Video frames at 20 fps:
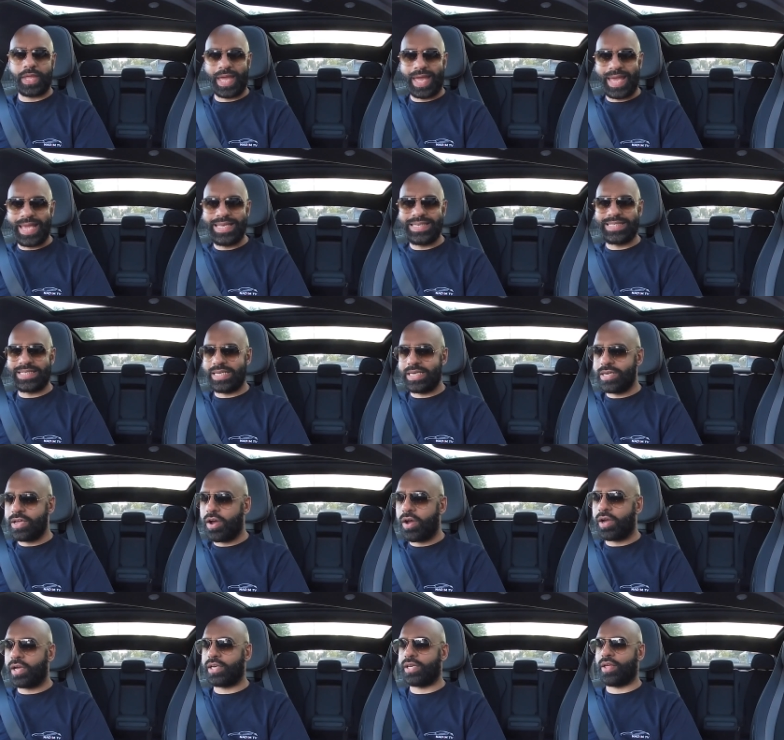
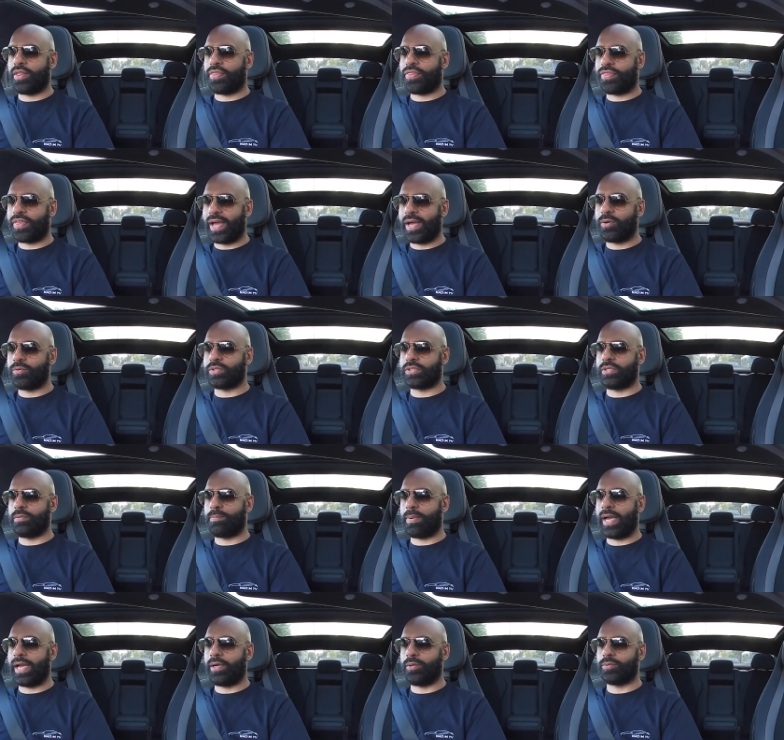
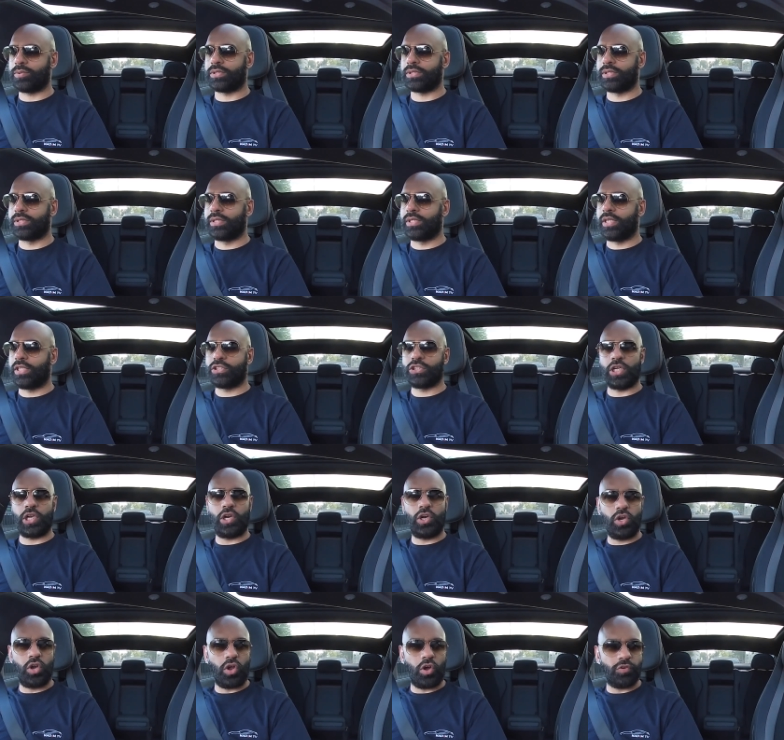89,000 pounds. It's a
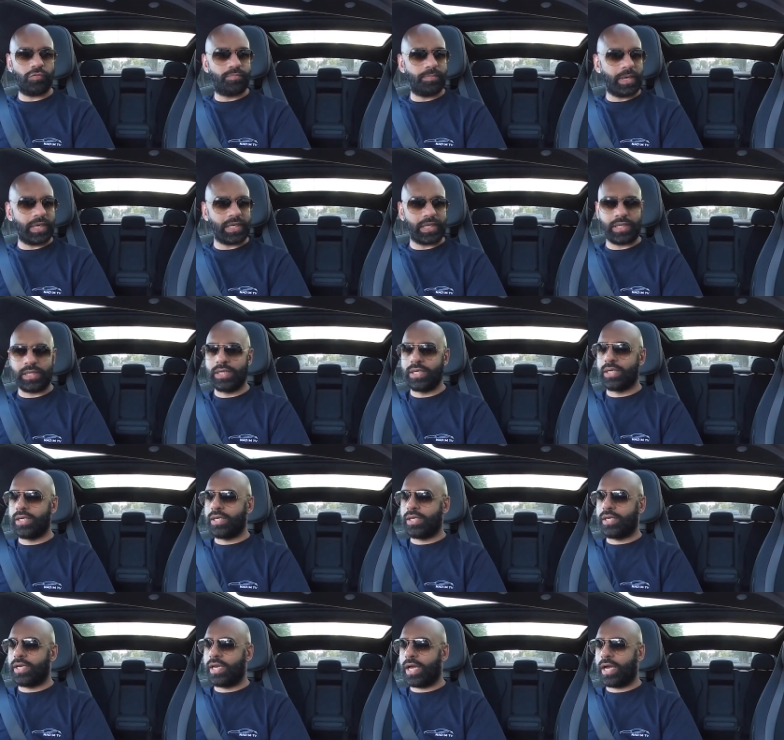lot of money.
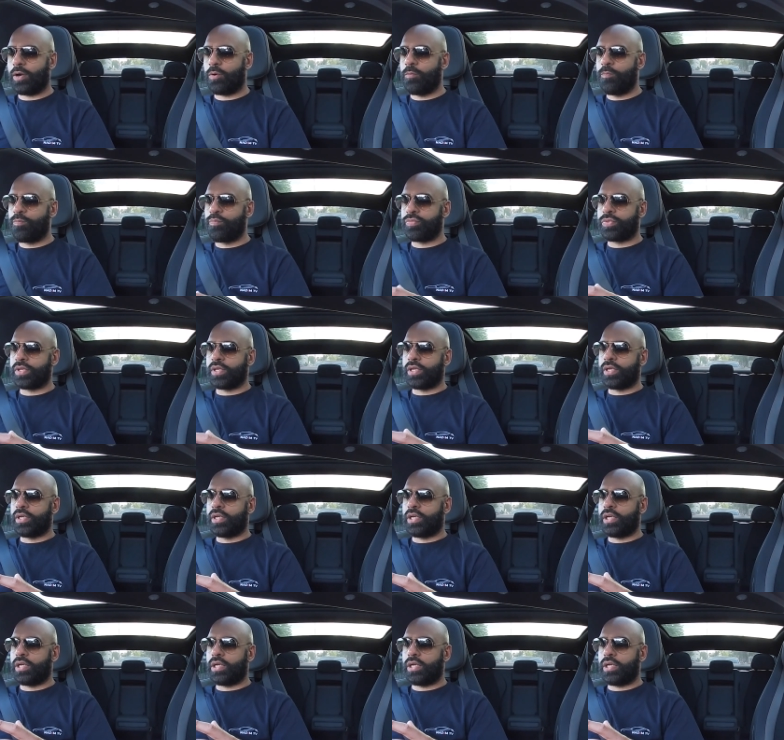Now,
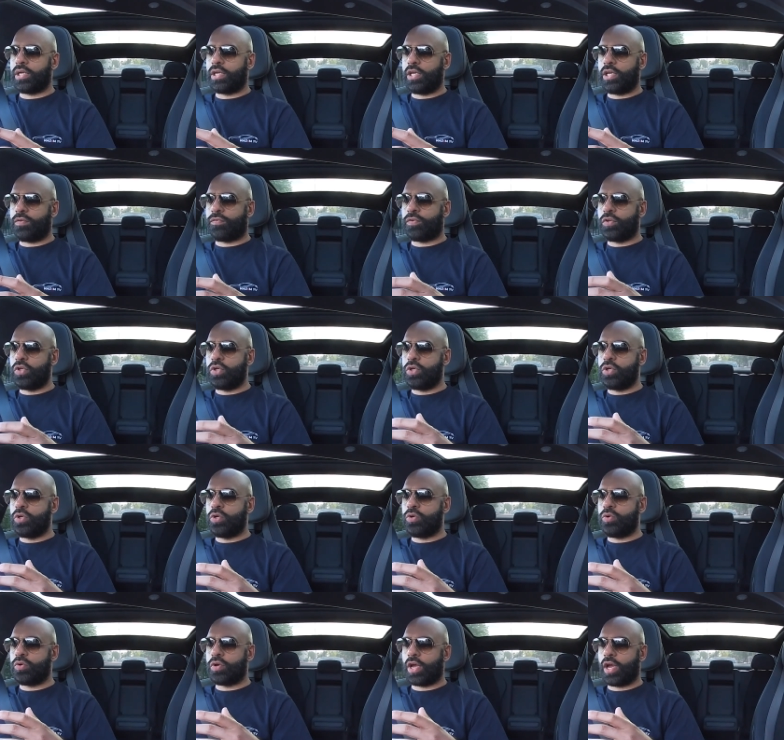if
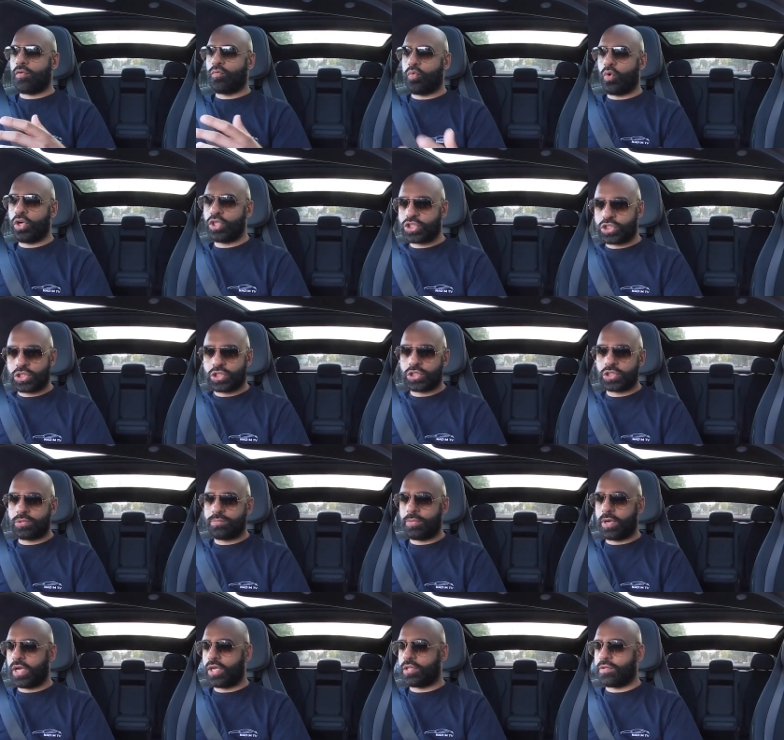you have watched
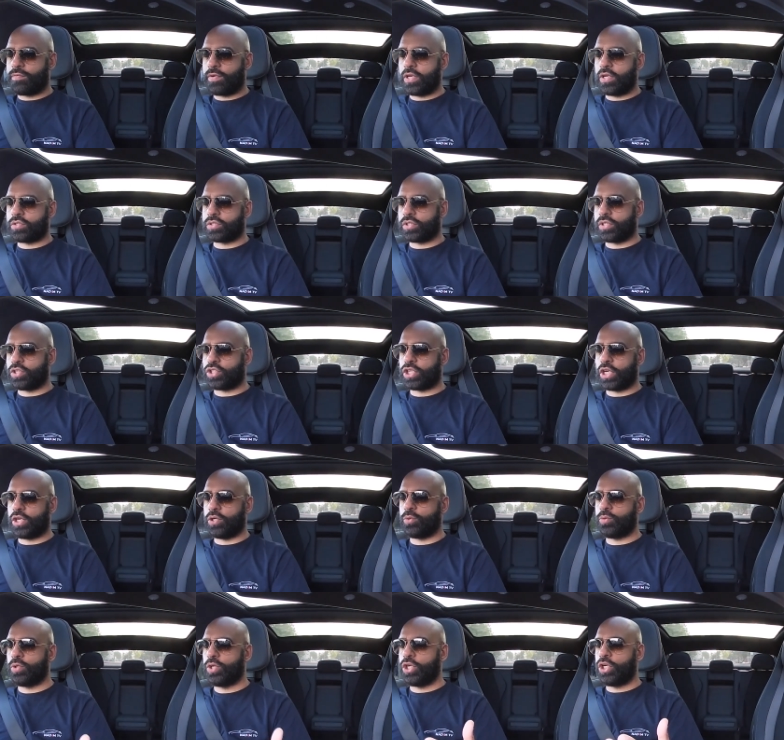my other videos on the
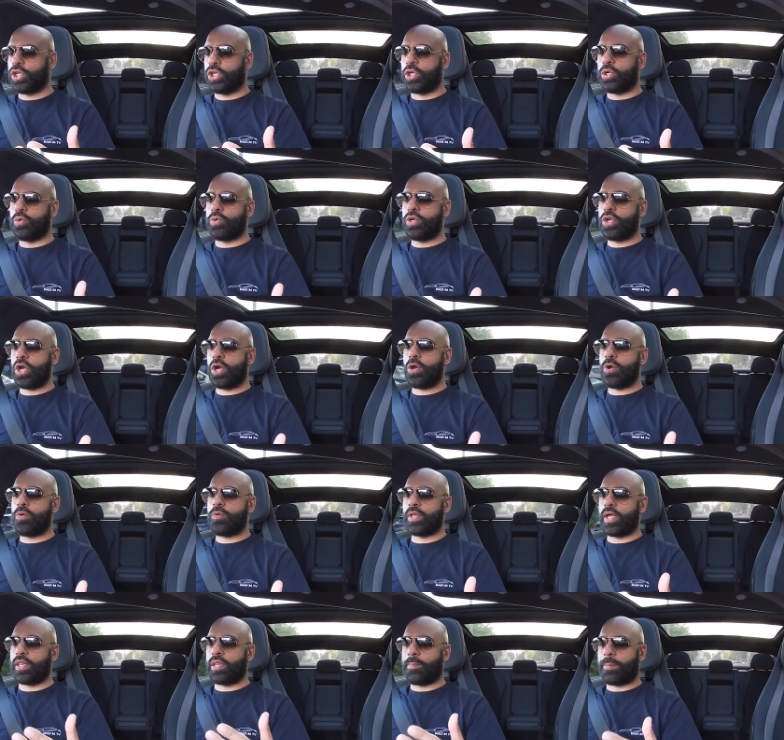channel, you would know
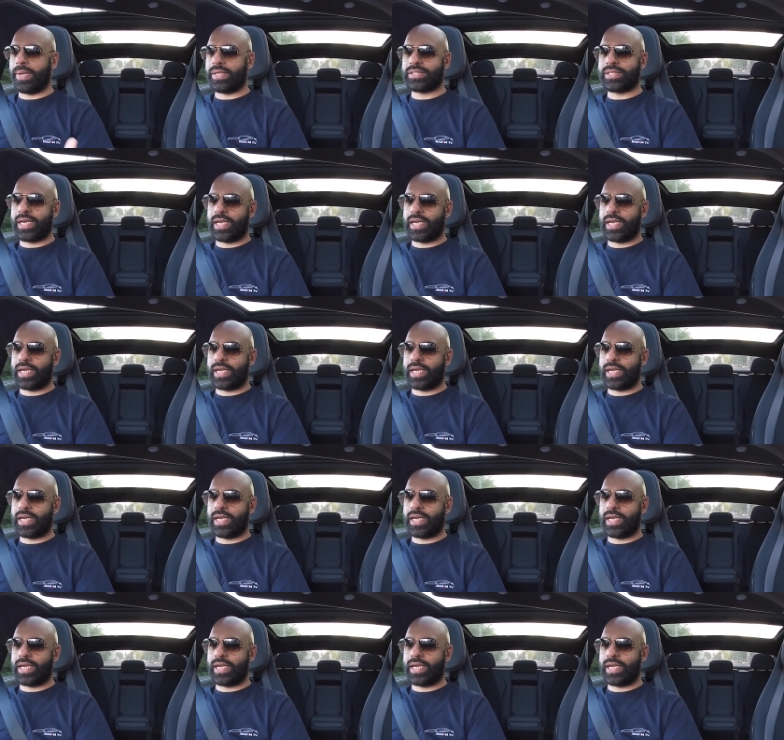that the best